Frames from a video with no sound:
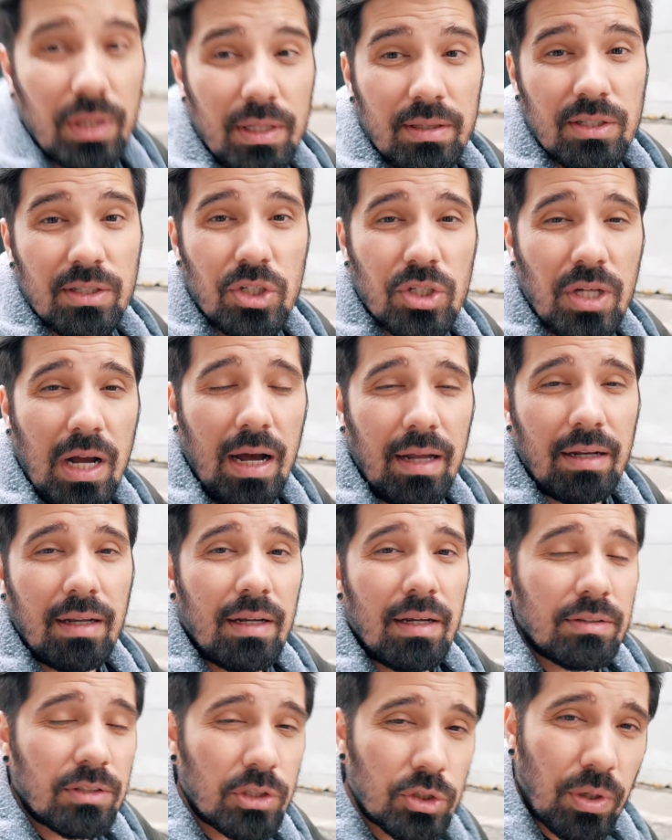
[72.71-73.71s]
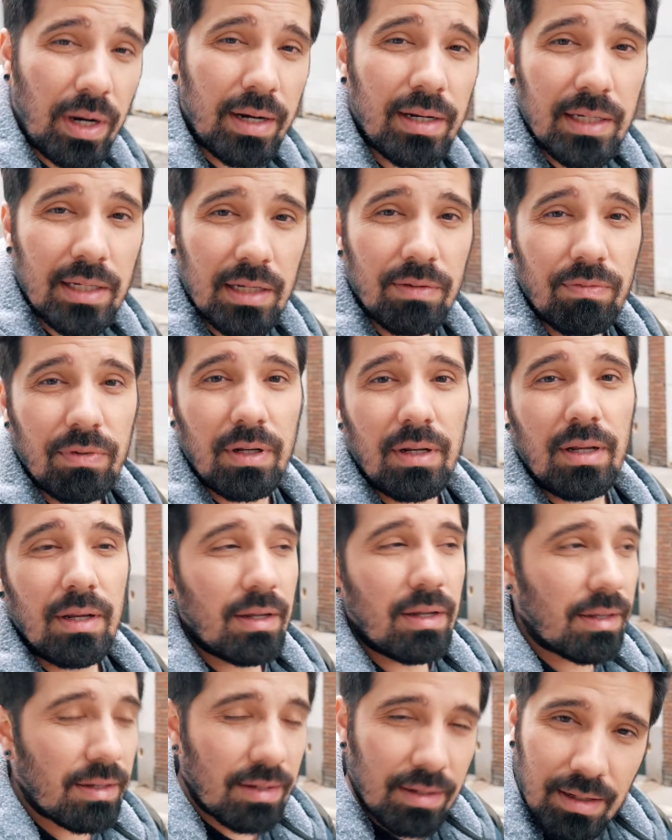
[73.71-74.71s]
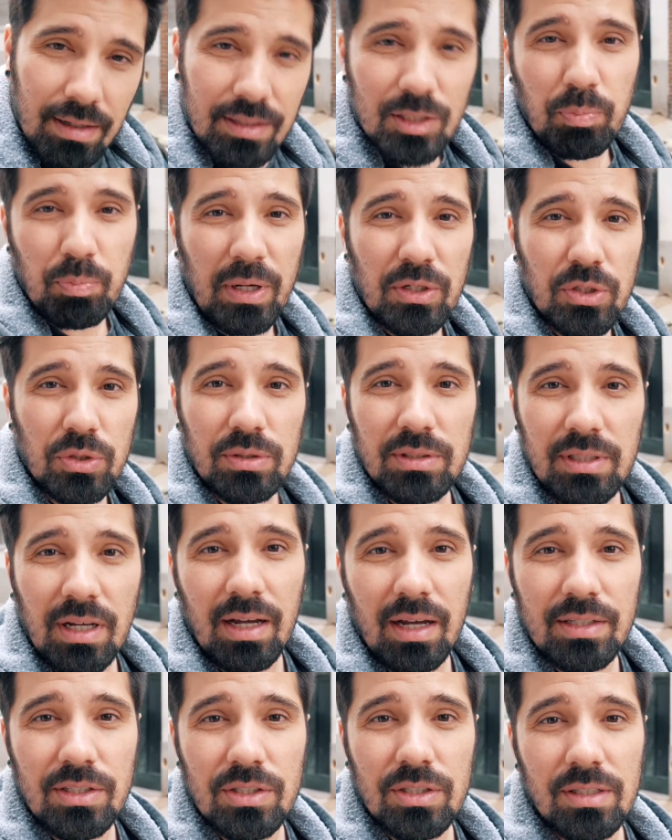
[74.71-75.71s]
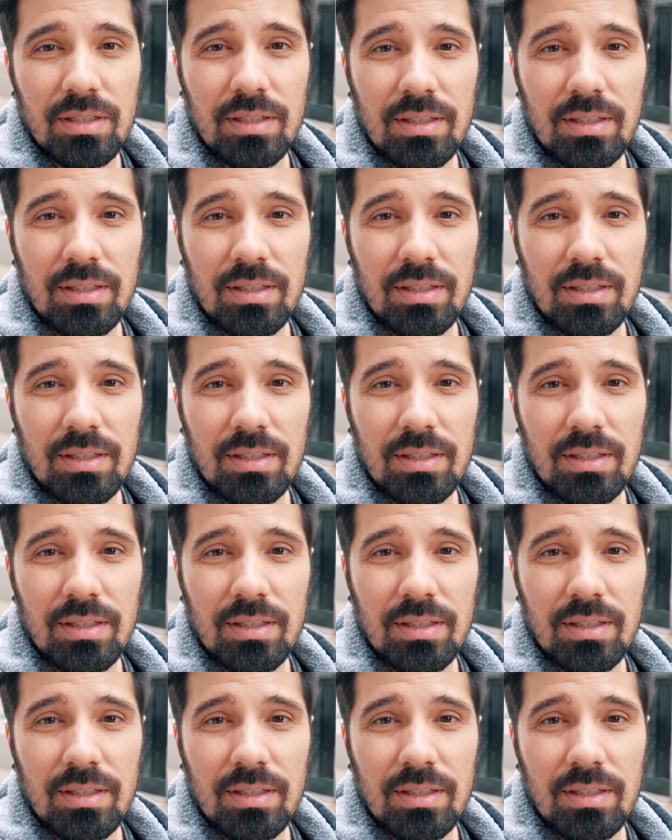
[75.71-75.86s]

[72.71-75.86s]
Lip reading: in the shot to try to give it a special touch.